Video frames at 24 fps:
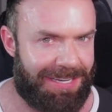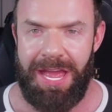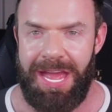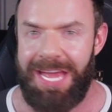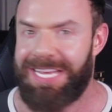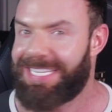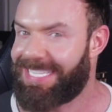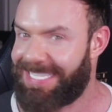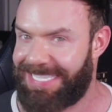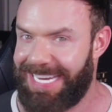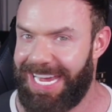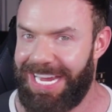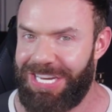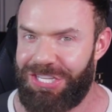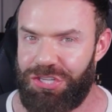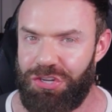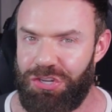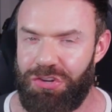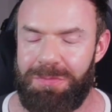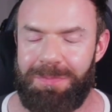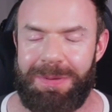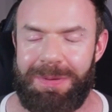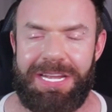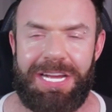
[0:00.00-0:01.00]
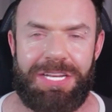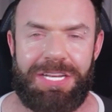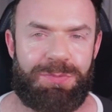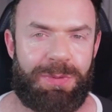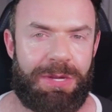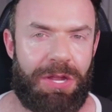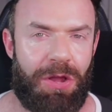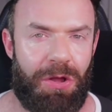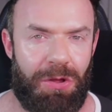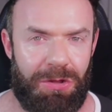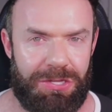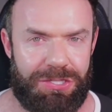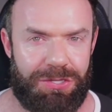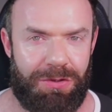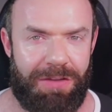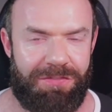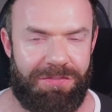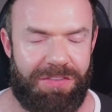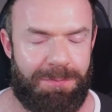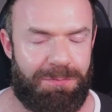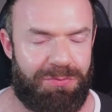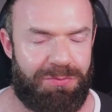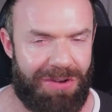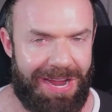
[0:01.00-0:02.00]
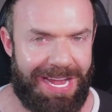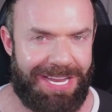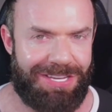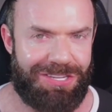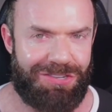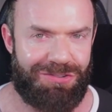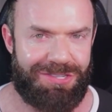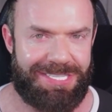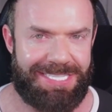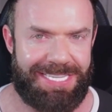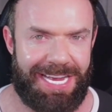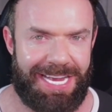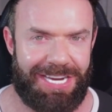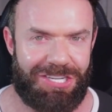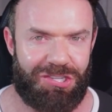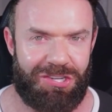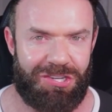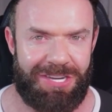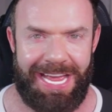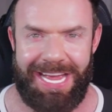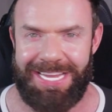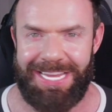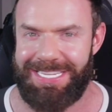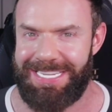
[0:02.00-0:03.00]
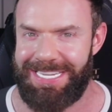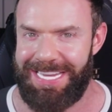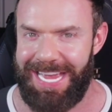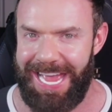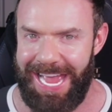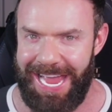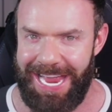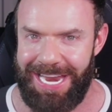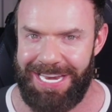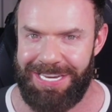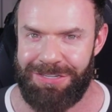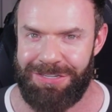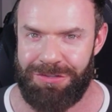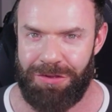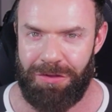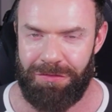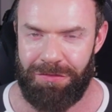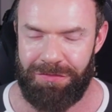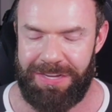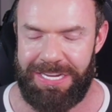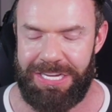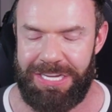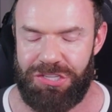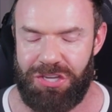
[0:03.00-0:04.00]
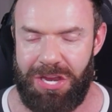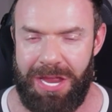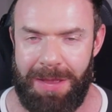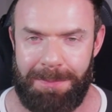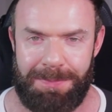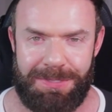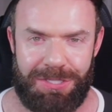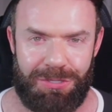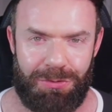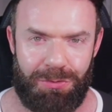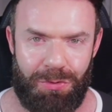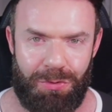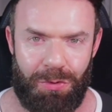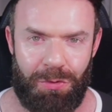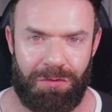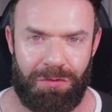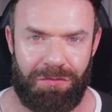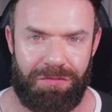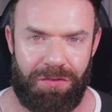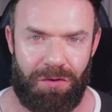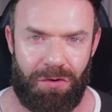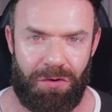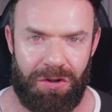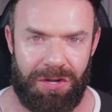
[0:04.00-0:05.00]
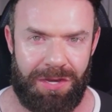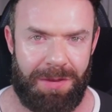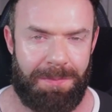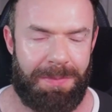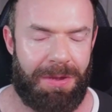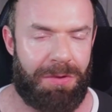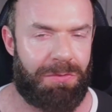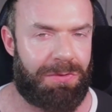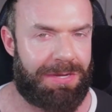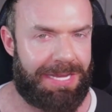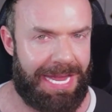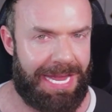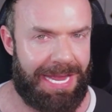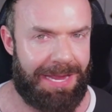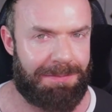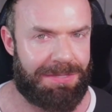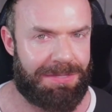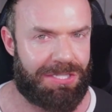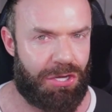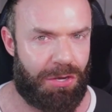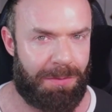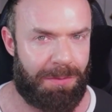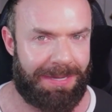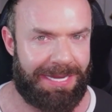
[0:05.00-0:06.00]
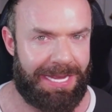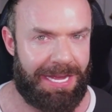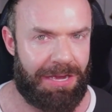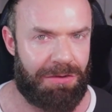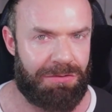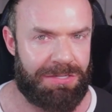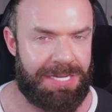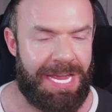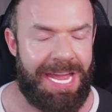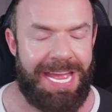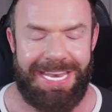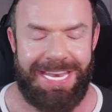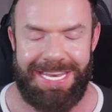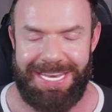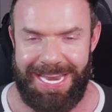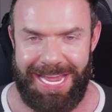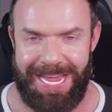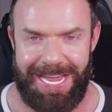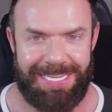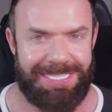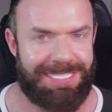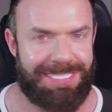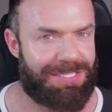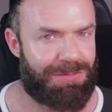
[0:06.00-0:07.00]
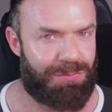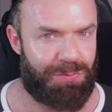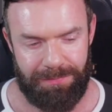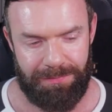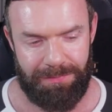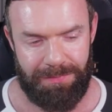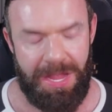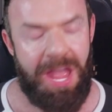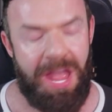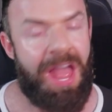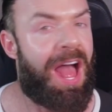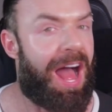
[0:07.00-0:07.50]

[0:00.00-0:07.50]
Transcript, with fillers: Stay tuned because we also have a brand new section at the end of each episode going forward about games coming out next week.